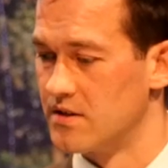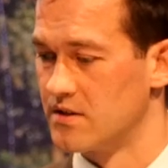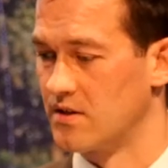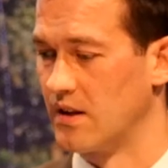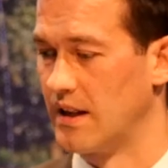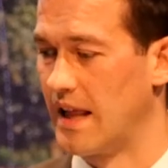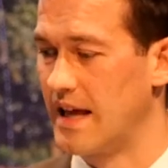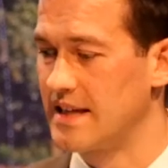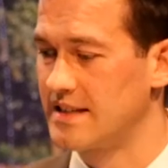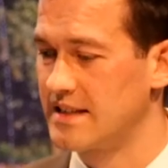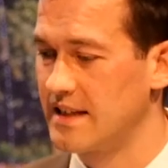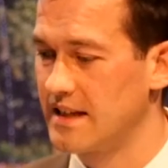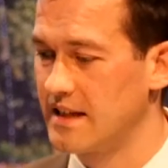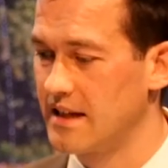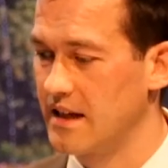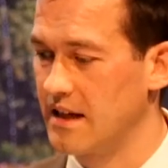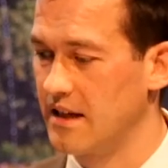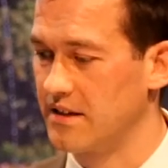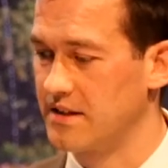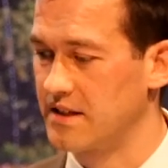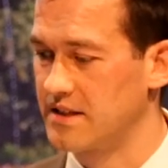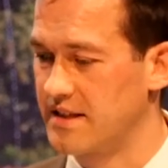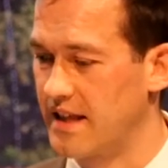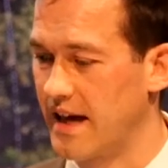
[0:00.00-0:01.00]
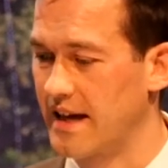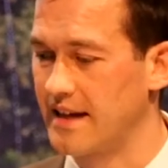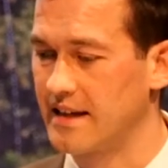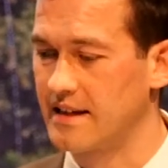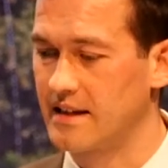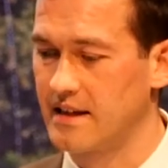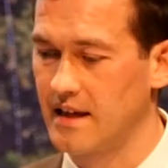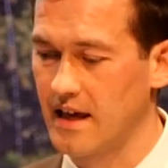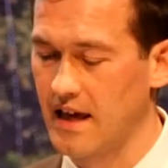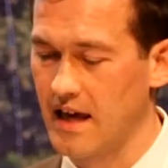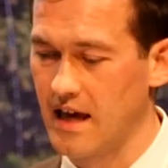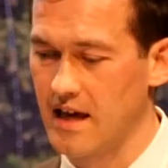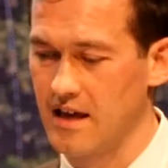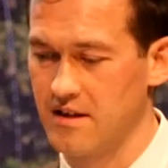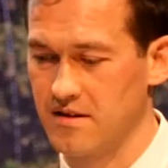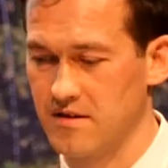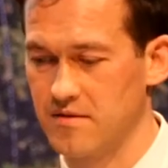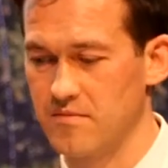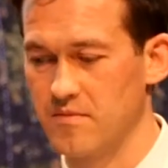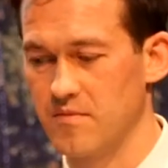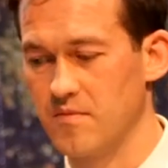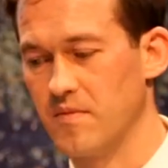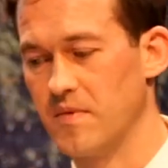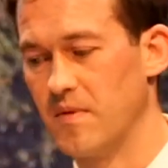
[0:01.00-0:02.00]
So lastly, I'll just thank
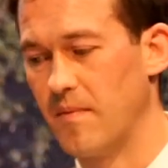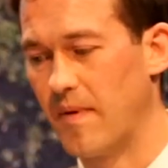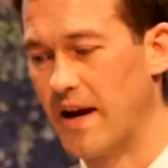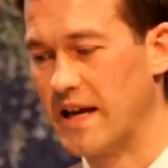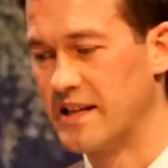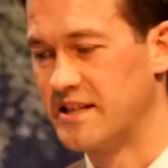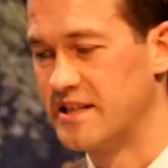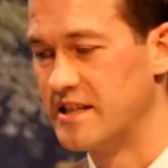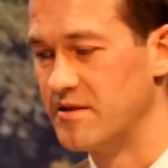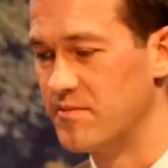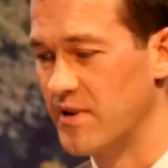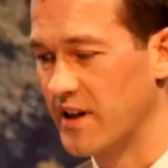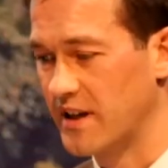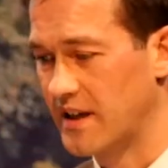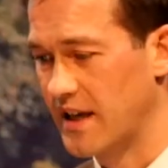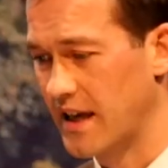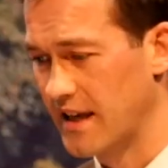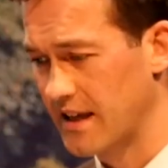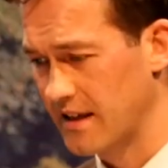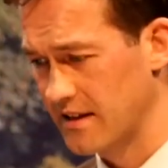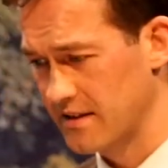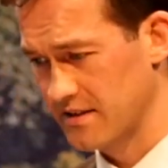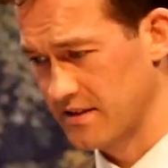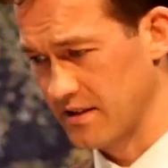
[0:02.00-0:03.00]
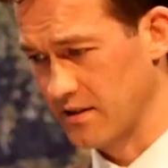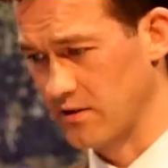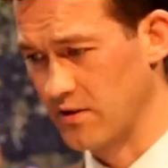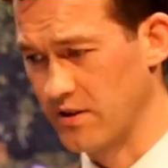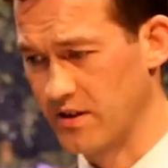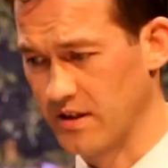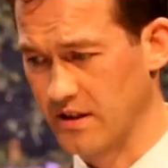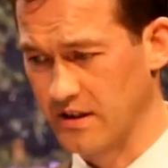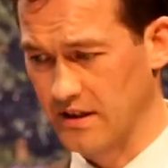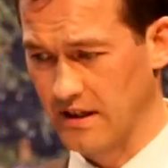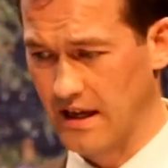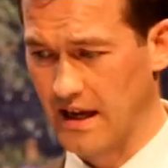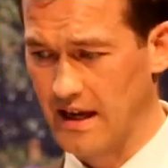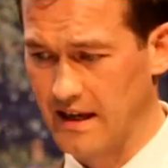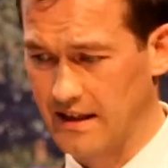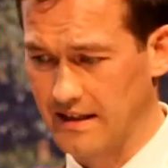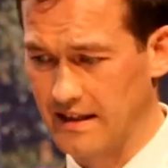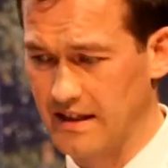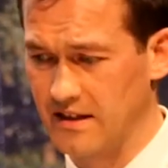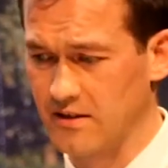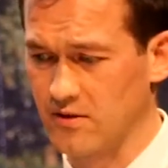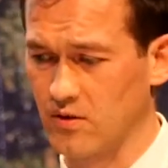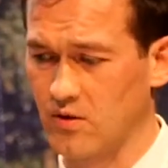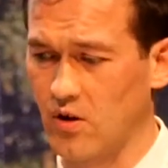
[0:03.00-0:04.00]
my team at King's, including
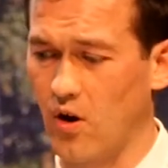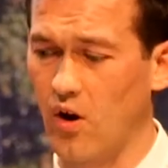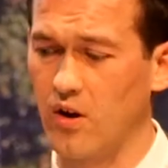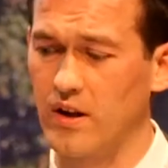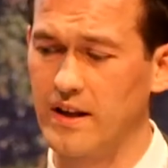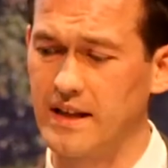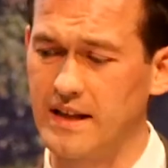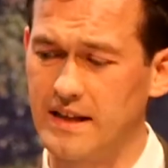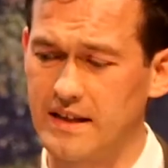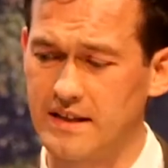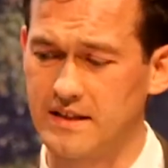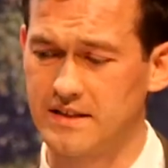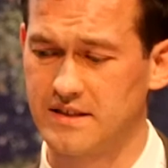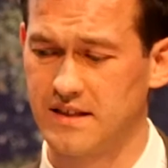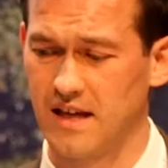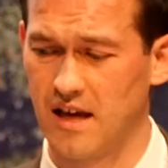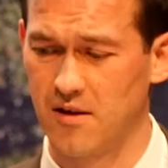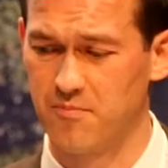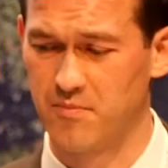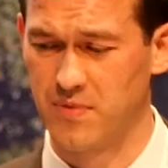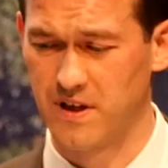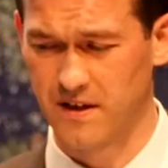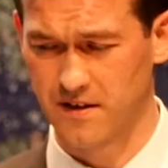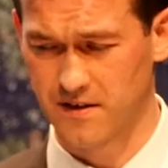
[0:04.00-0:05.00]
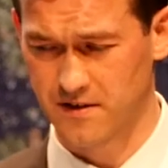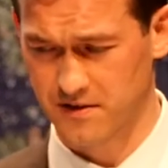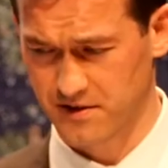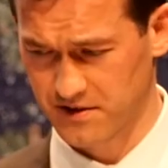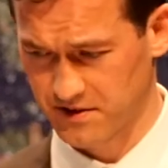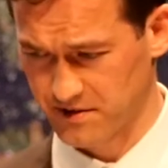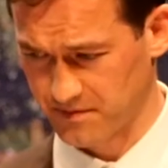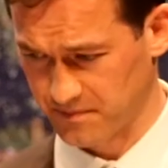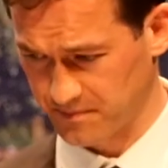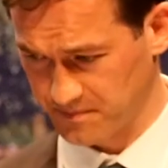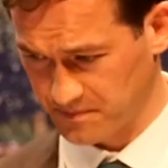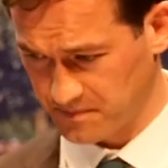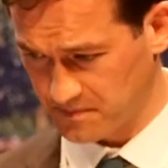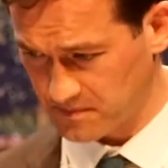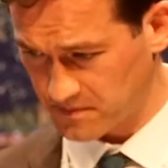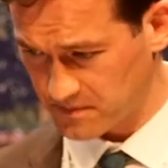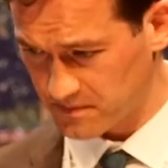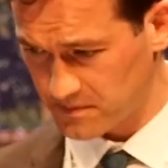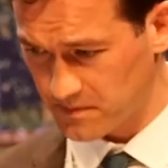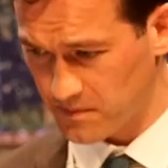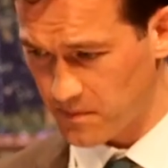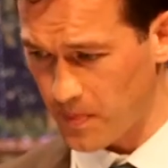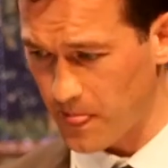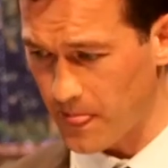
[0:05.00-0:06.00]
clinical colleagues, peers.
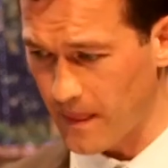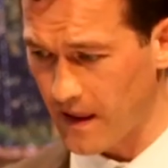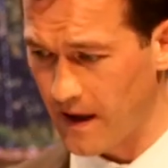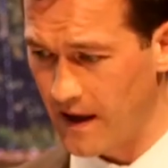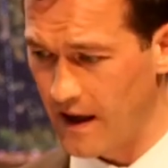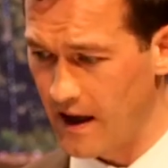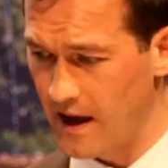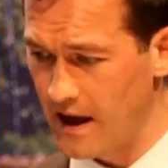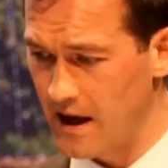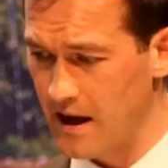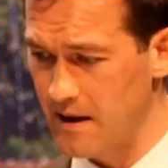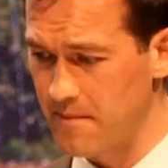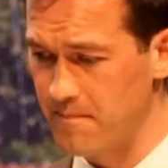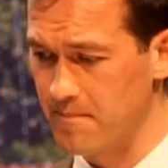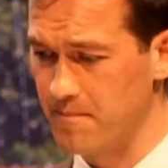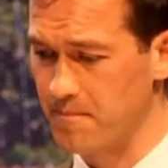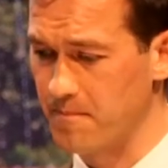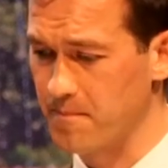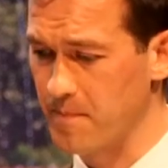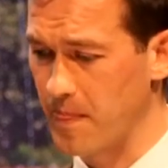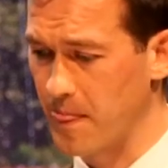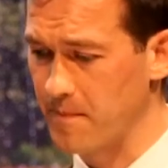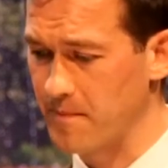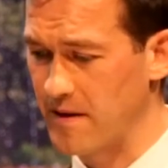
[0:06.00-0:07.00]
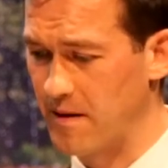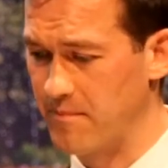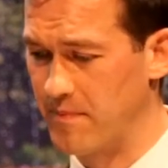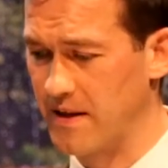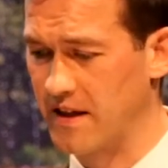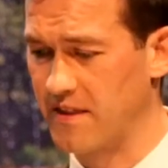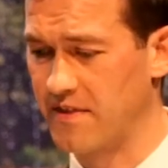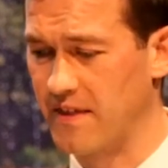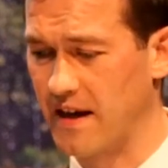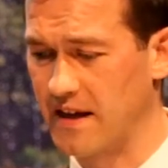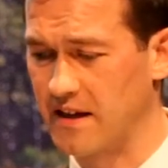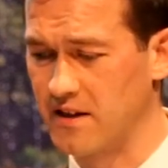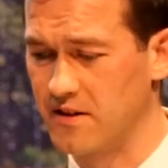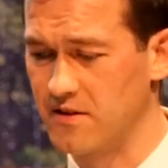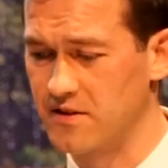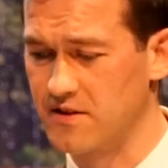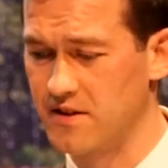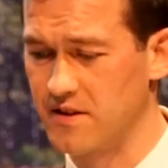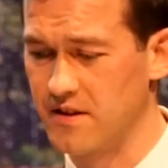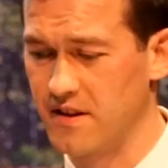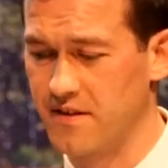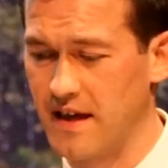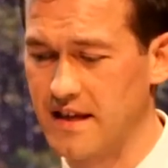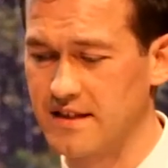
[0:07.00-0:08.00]
A big thank you
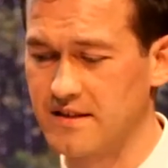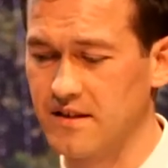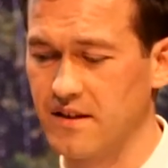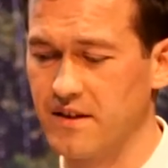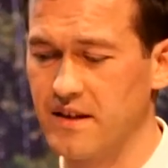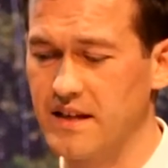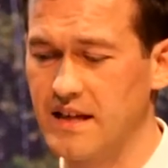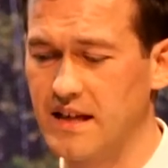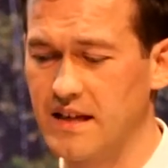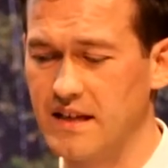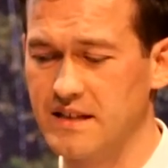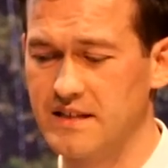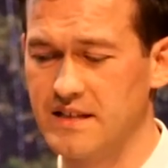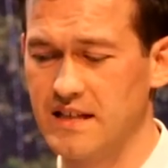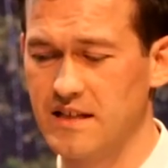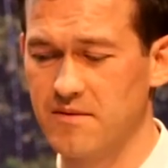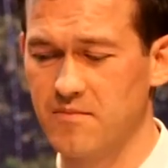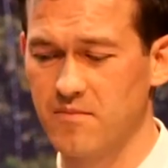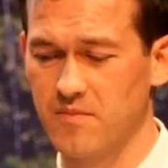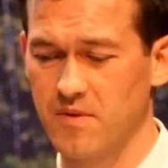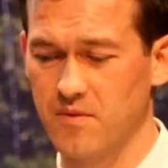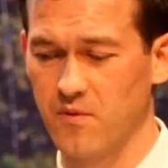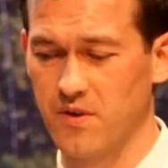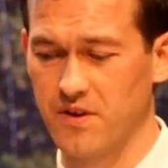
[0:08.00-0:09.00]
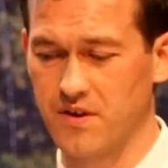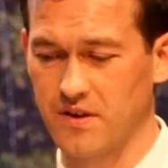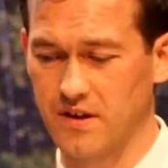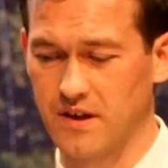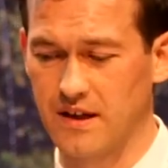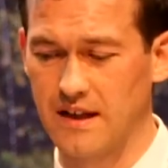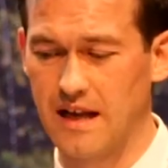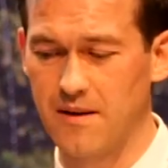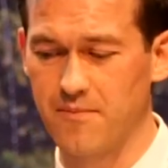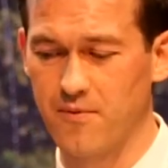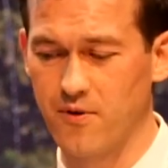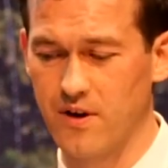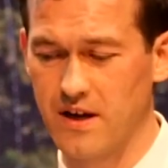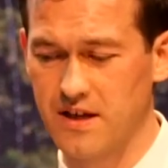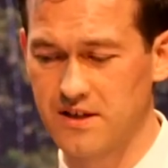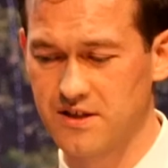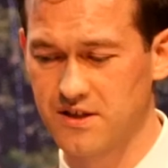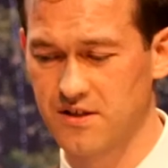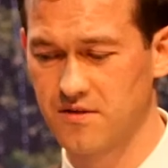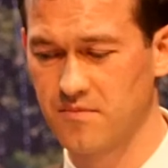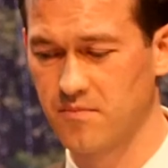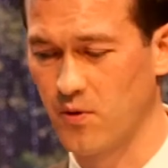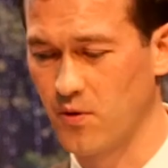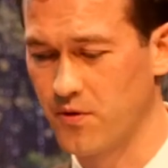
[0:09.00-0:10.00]
to the Thessaloniki team with the
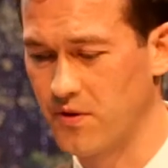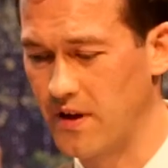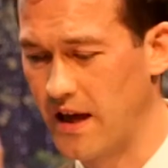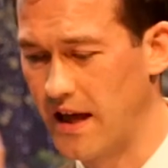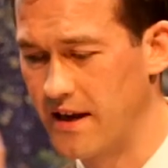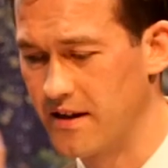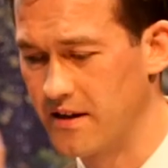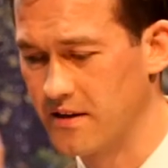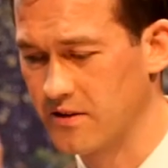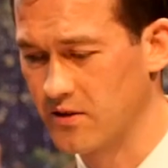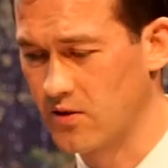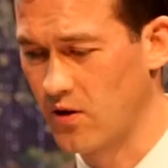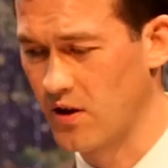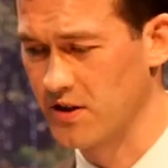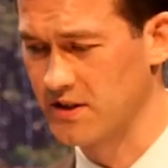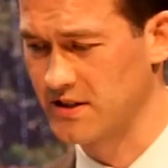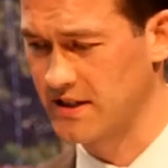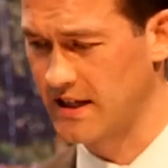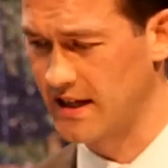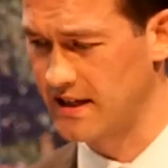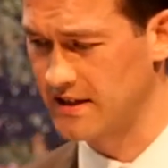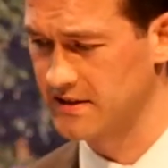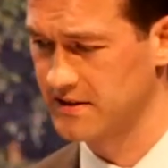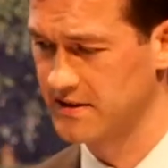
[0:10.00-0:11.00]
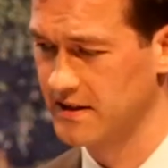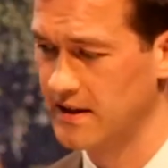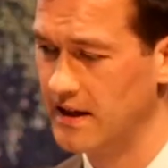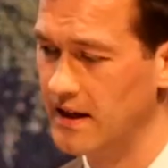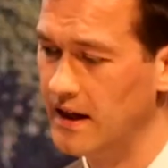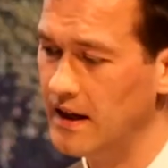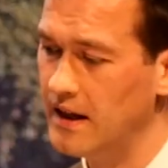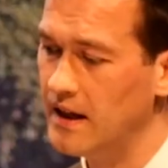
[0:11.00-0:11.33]
collaboration, both Anna and Kostas.